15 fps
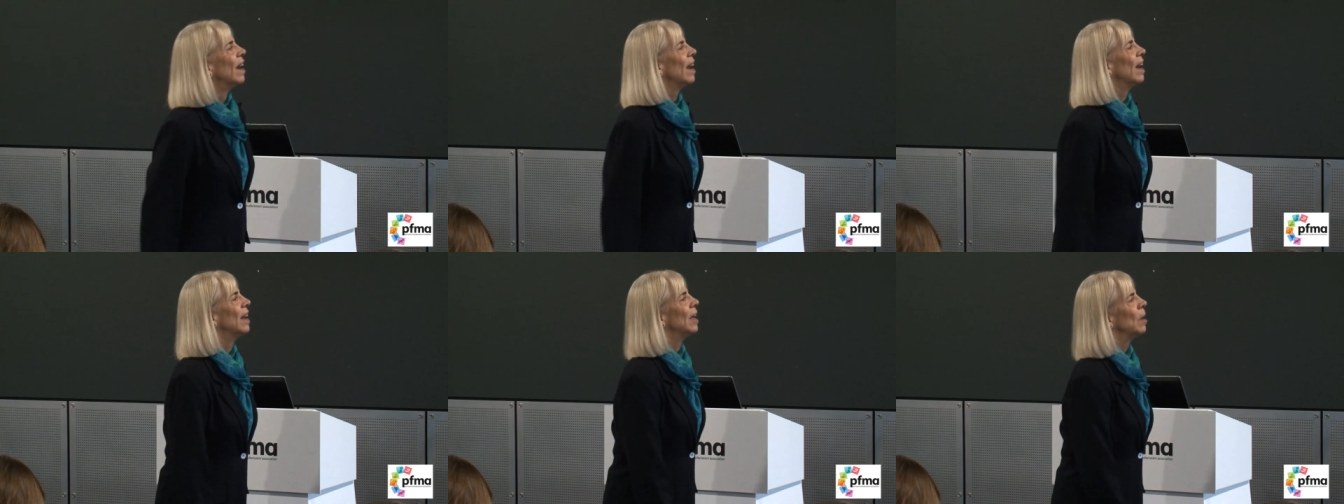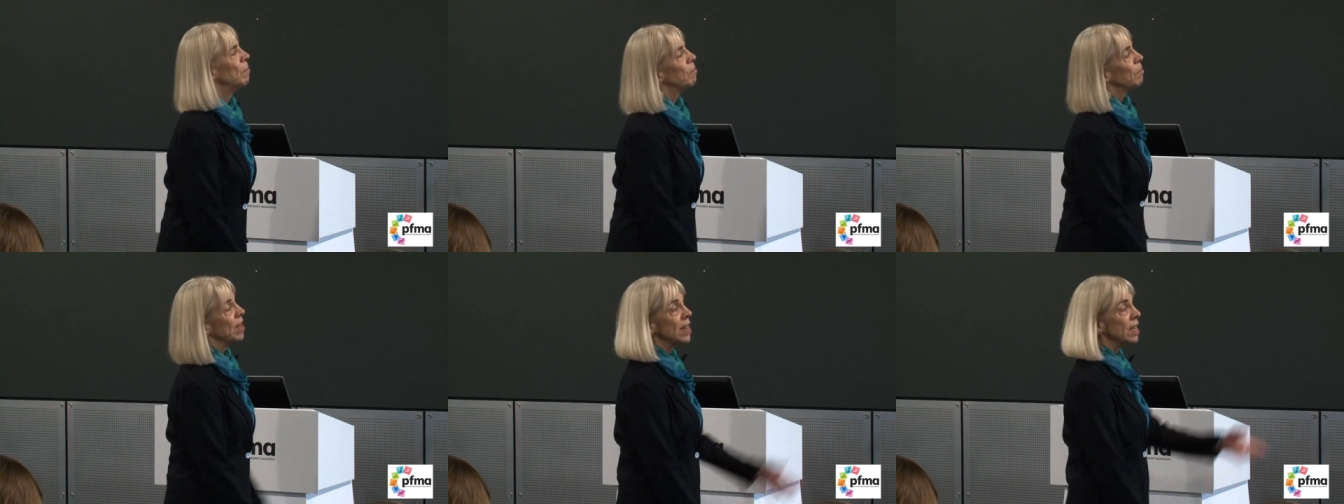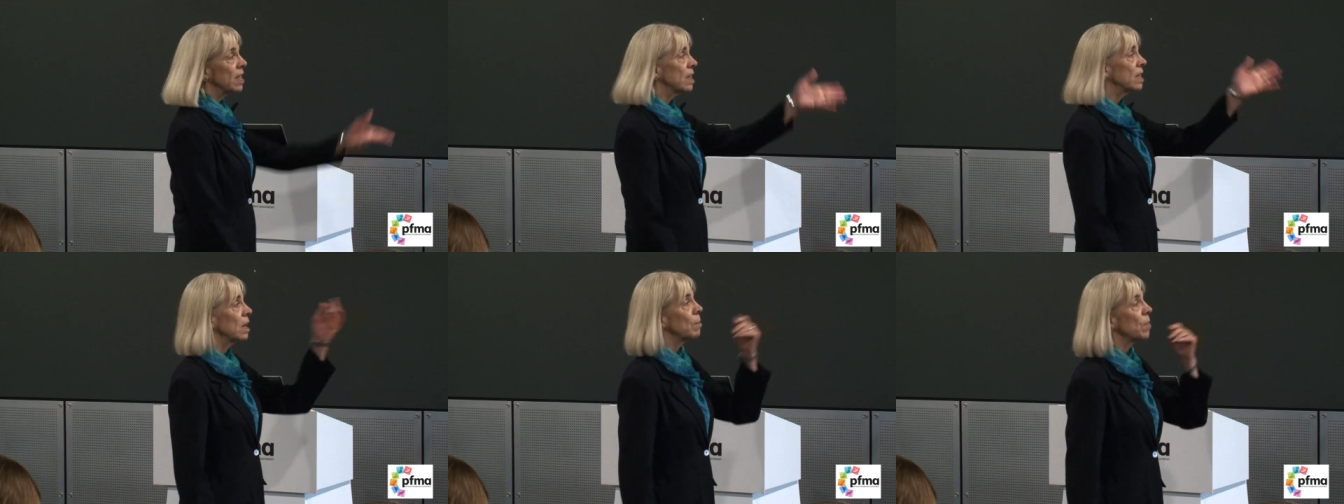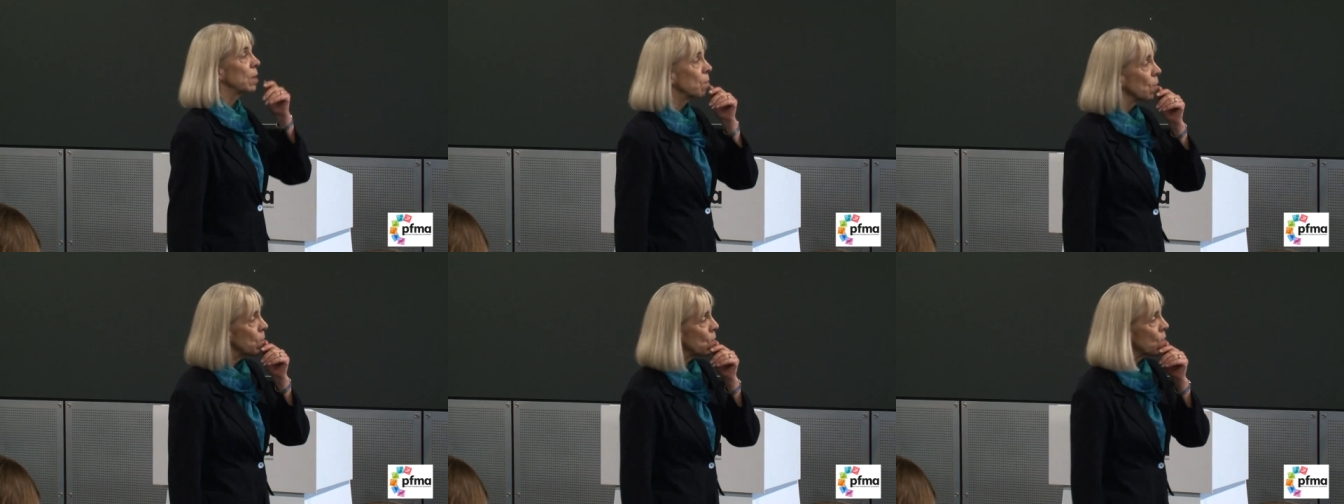Um, but this is something
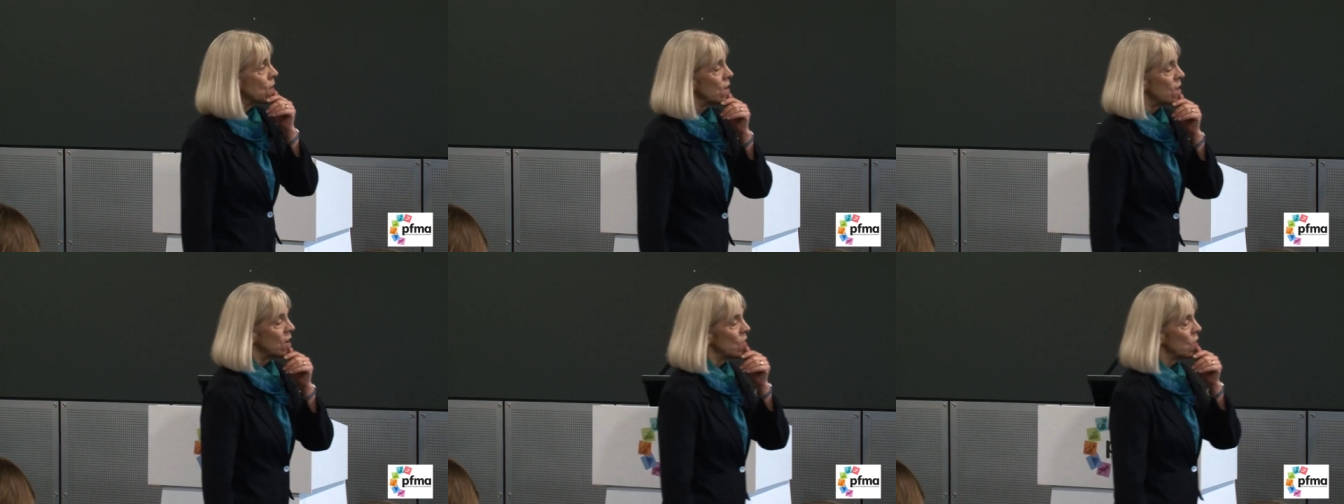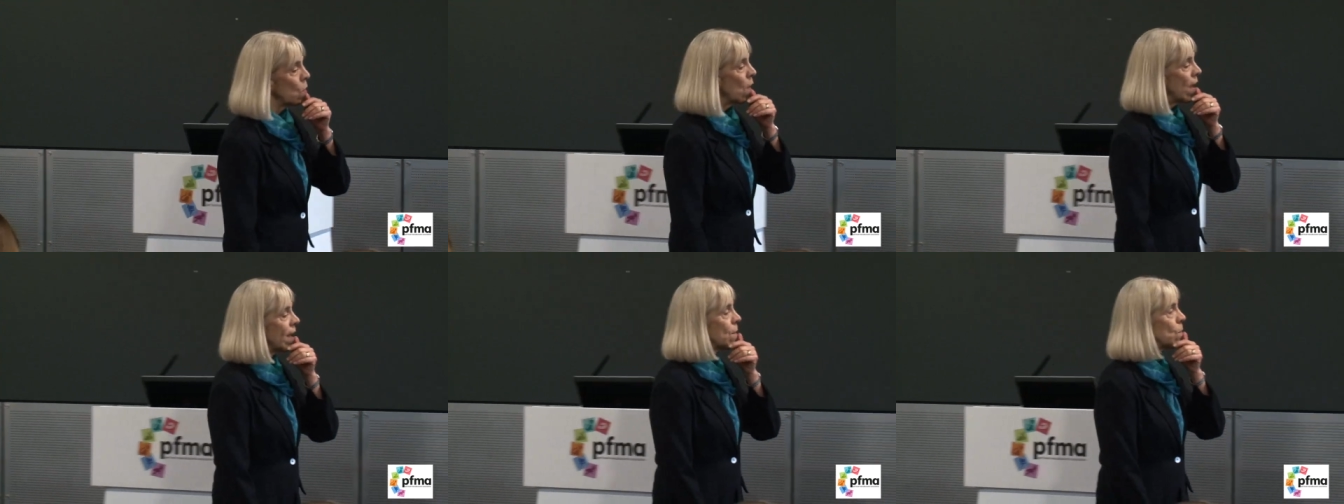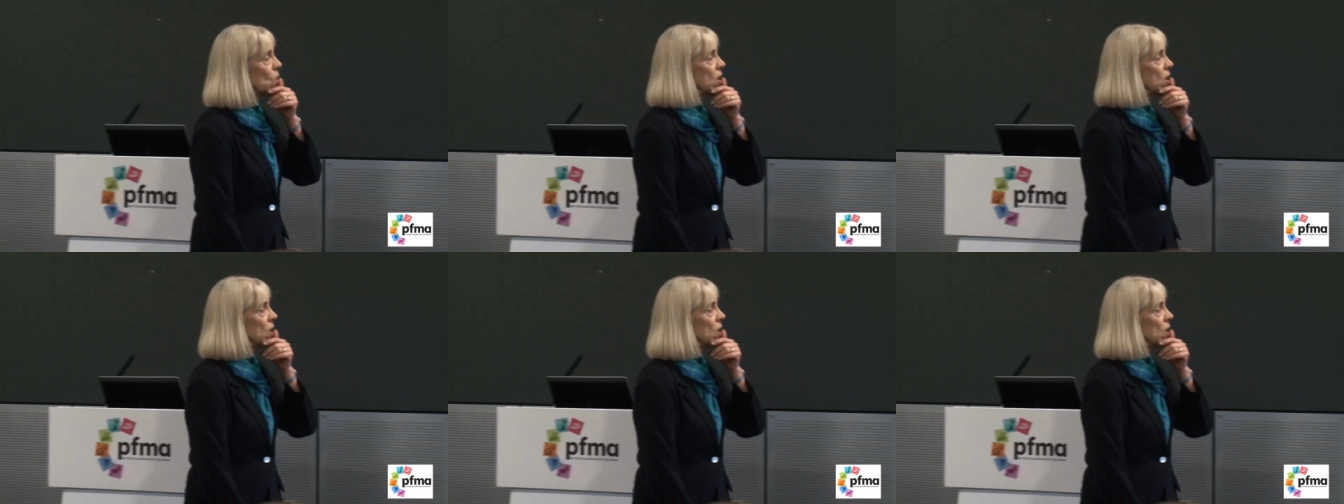purported on the web,